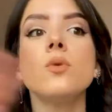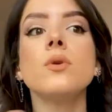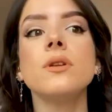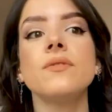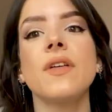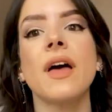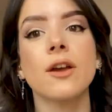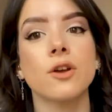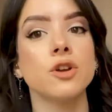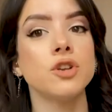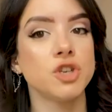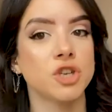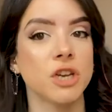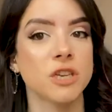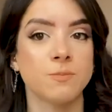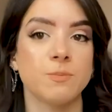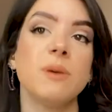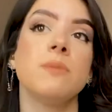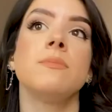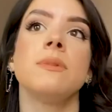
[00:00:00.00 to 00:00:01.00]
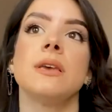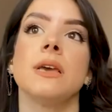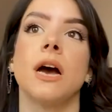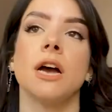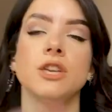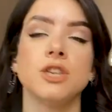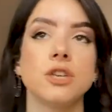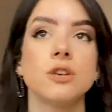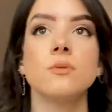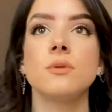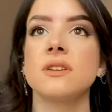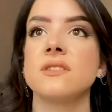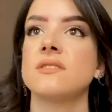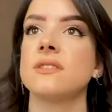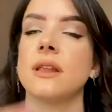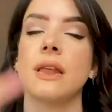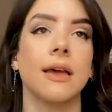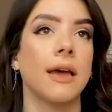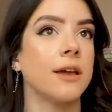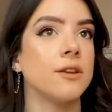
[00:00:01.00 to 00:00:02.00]
all of that could just be me. I do wanna
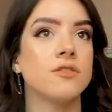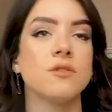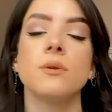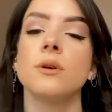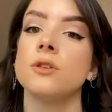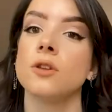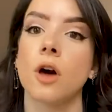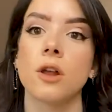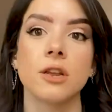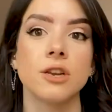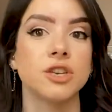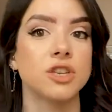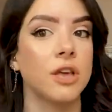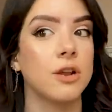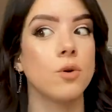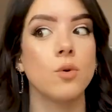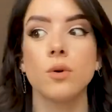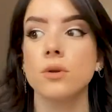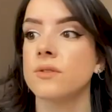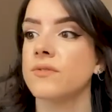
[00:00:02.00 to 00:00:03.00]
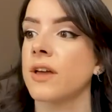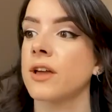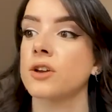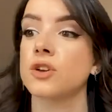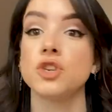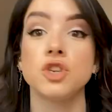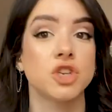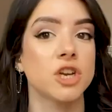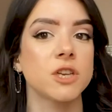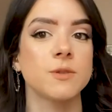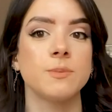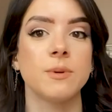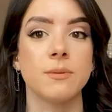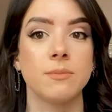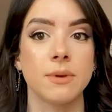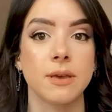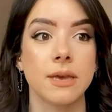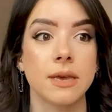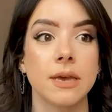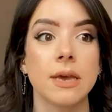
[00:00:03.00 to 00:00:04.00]
say, like, I do acknowledge that all of that could just be
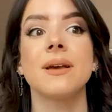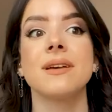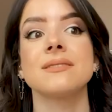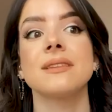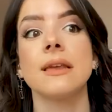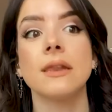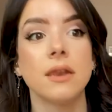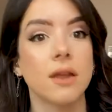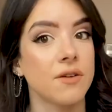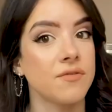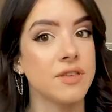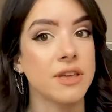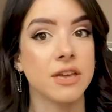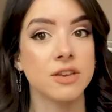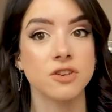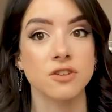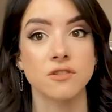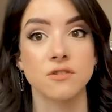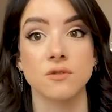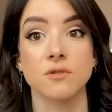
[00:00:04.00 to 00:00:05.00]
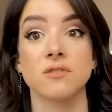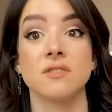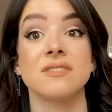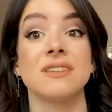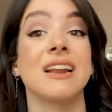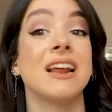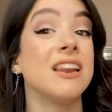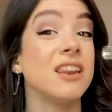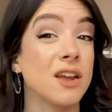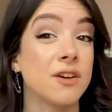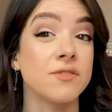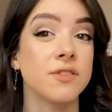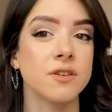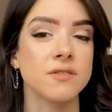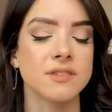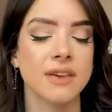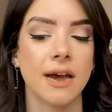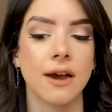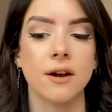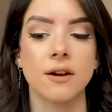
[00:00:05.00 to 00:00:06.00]
me because I love the ancient sources and I love
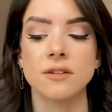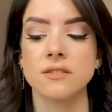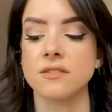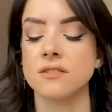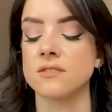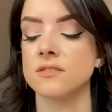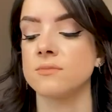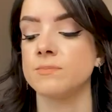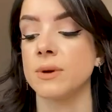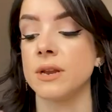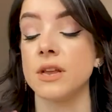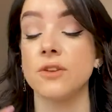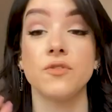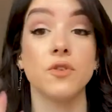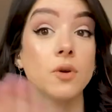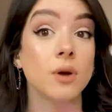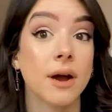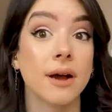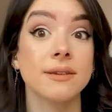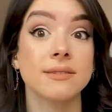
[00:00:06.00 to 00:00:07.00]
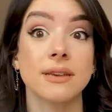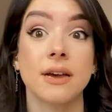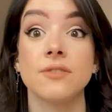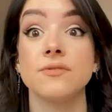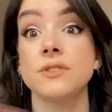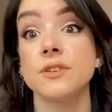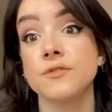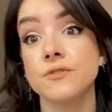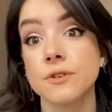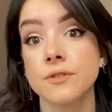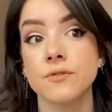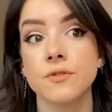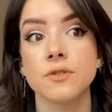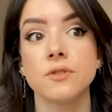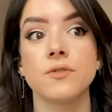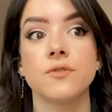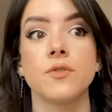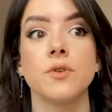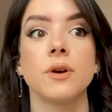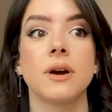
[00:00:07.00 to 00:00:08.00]
those characters. But if you guys have differing
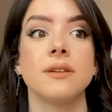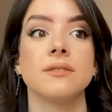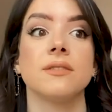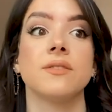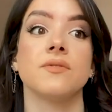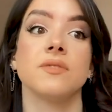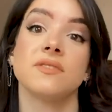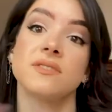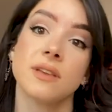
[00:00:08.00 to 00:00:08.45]
views, if you guys have the